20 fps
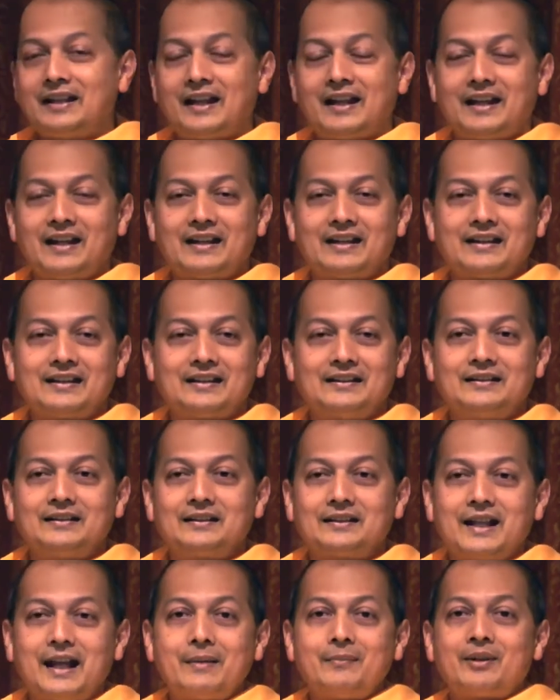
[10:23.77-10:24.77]
and
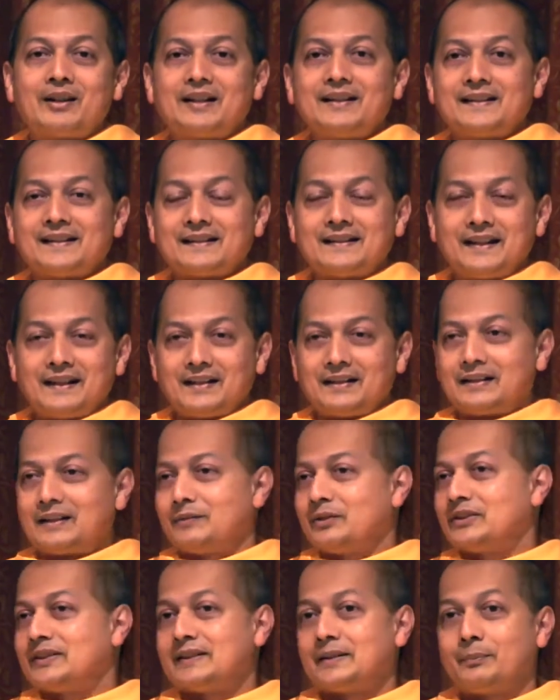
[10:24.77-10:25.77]
the camera is
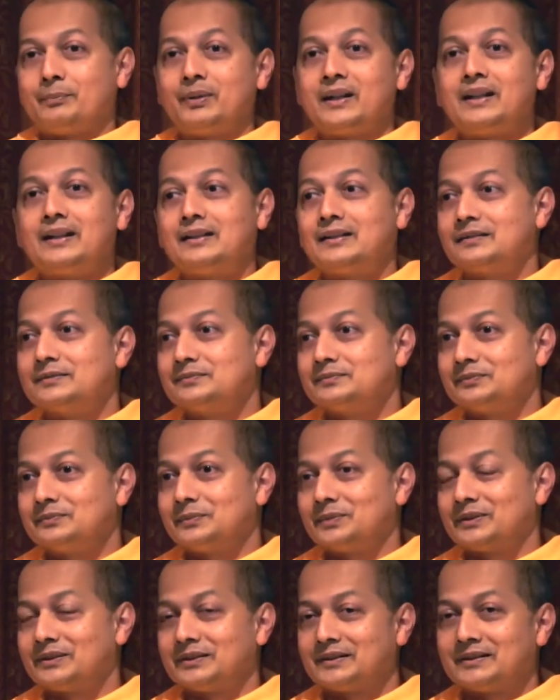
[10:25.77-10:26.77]
there, which is a big,
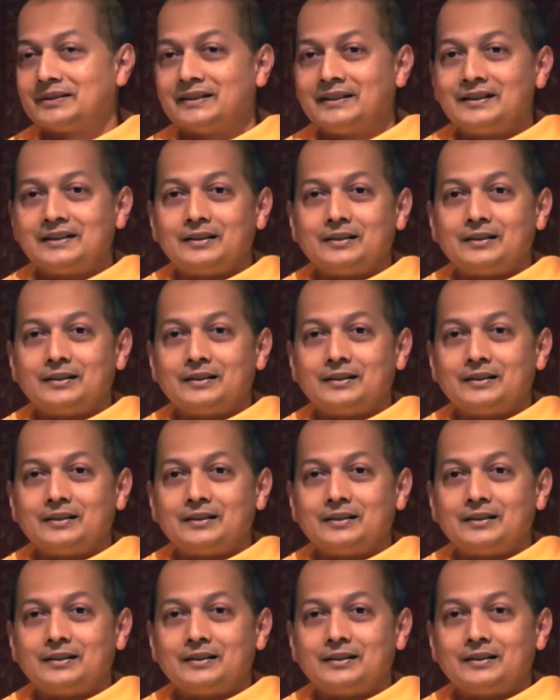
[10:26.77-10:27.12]
uh,